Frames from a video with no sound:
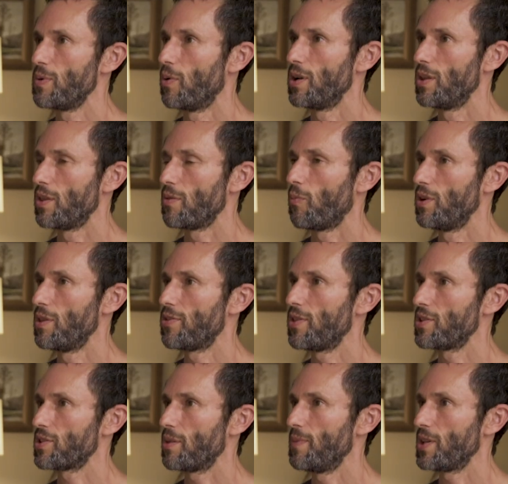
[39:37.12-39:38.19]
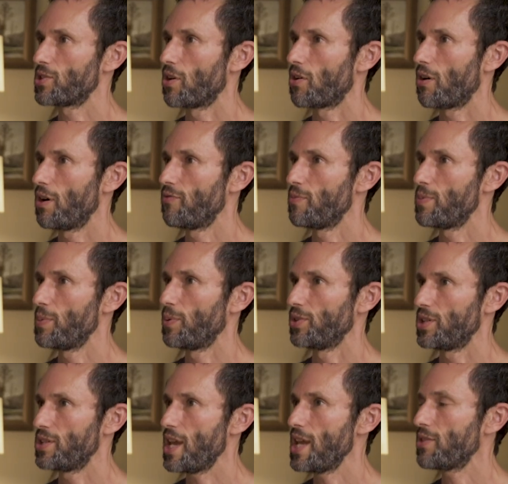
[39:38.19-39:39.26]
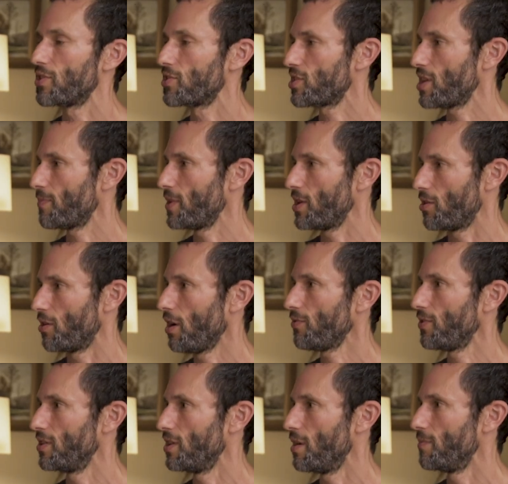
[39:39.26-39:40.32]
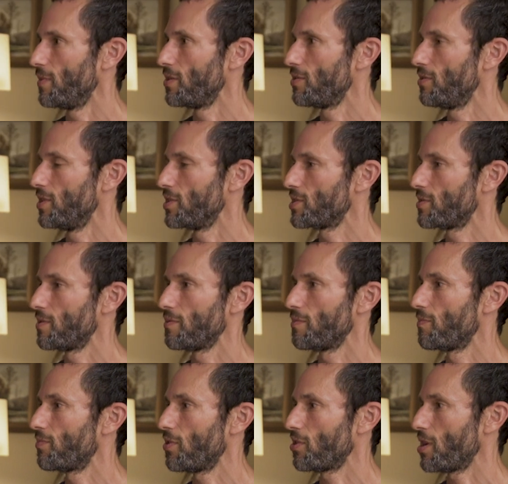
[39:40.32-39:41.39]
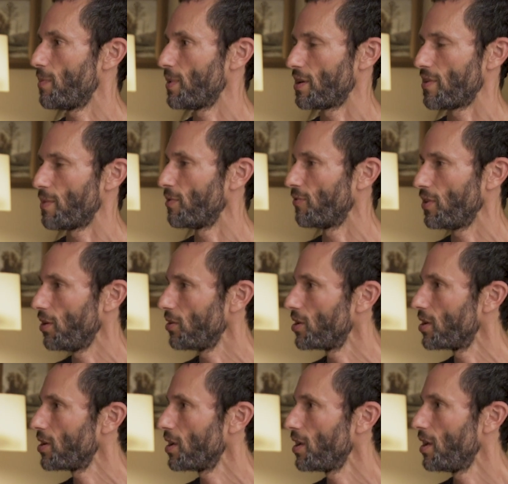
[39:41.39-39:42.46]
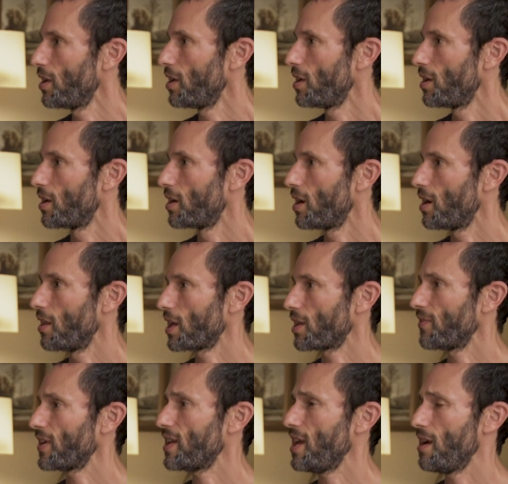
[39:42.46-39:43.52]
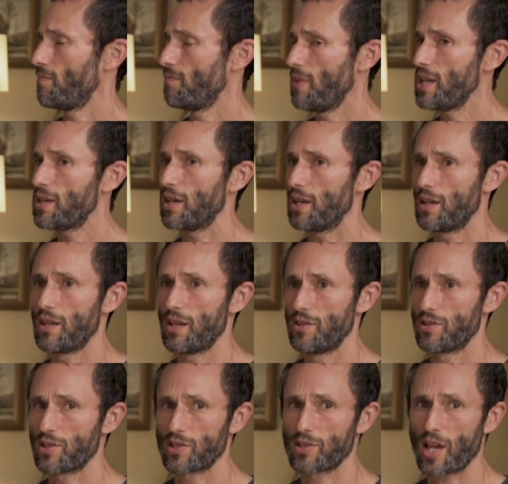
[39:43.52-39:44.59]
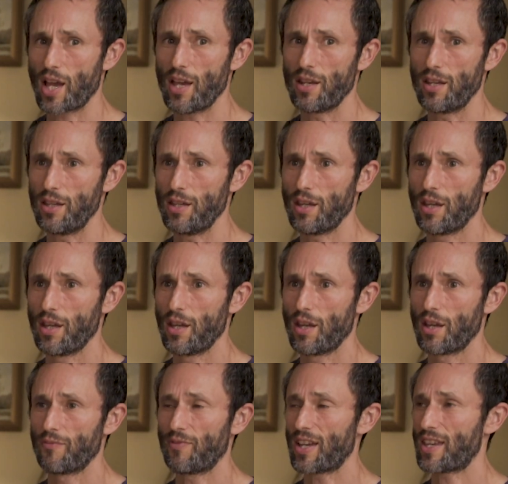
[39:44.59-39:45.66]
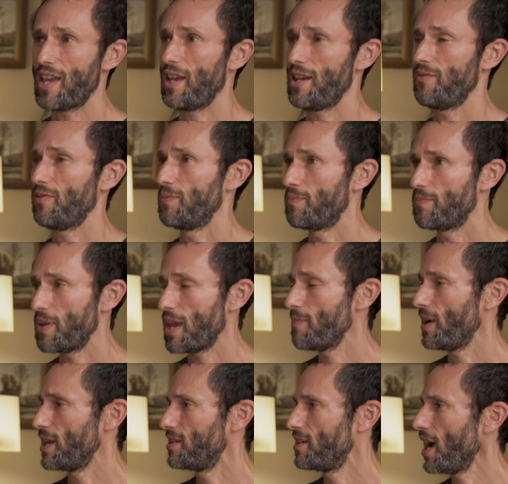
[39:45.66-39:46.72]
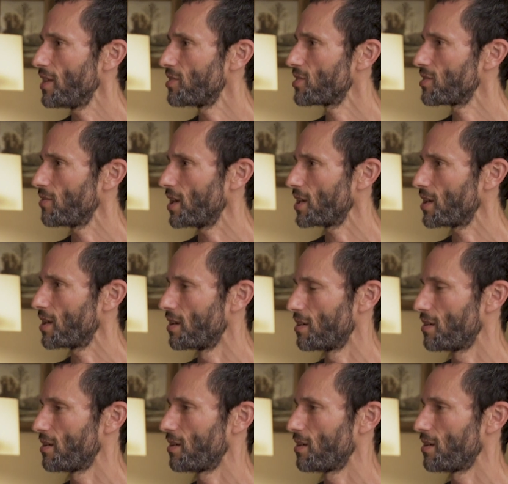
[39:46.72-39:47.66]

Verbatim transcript: be one of, the, one of the things that makes it hard for people to take the step that you're offering them, this programming of I'm a failure. Mm-hmm. uh, like if I can't make it in society, if I can't even pay my debts, like